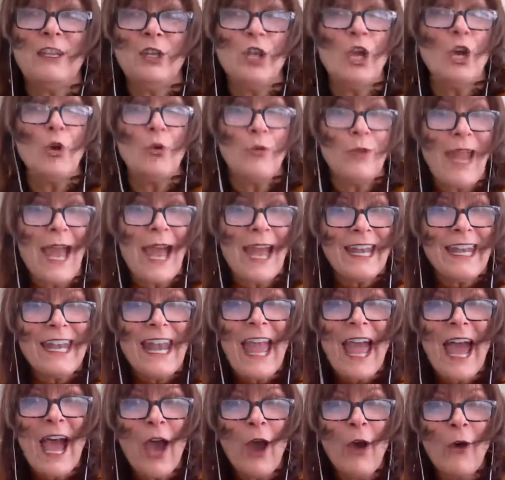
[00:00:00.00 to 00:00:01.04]
no, not
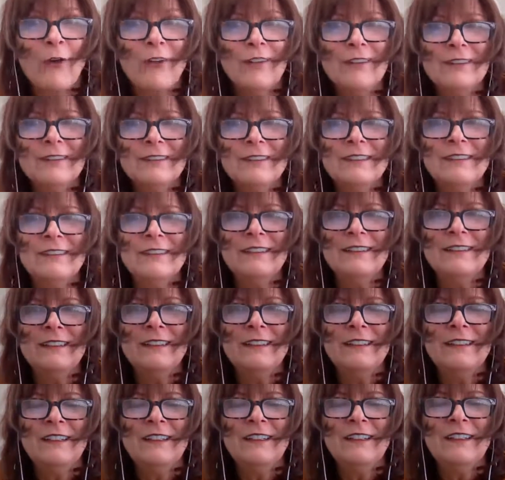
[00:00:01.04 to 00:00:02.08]
now.
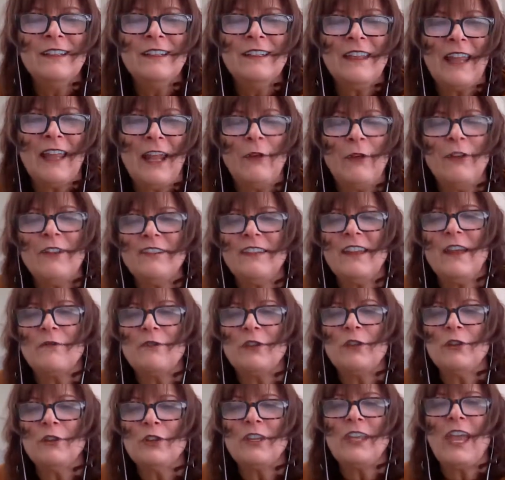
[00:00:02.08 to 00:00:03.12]
I always
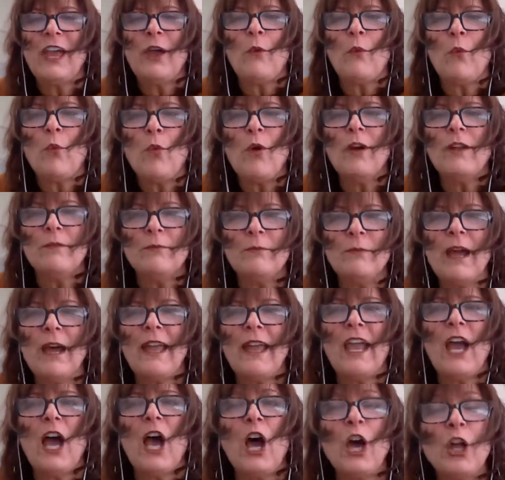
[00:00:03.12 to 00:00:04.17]
have to look at what
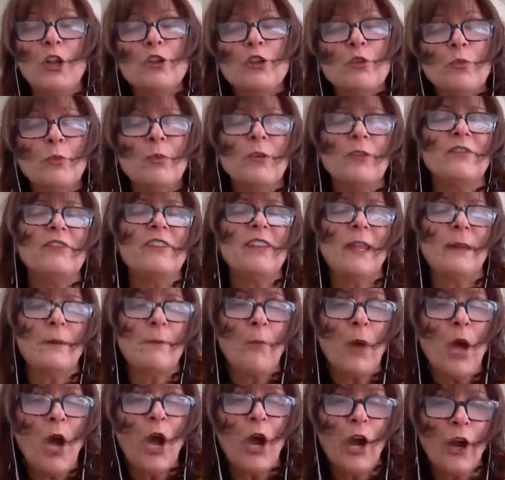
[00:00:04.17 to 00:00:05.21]
my
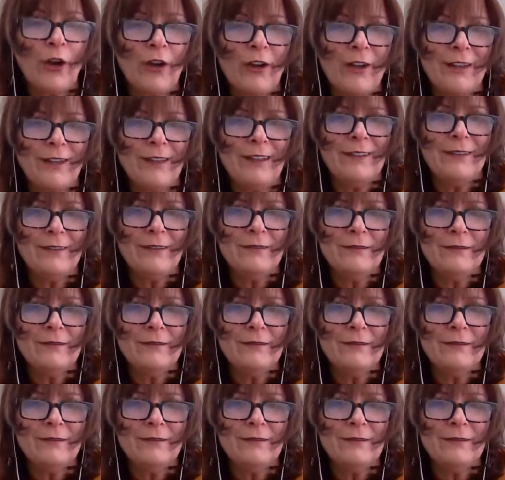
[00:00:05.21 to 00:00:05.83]
100% part in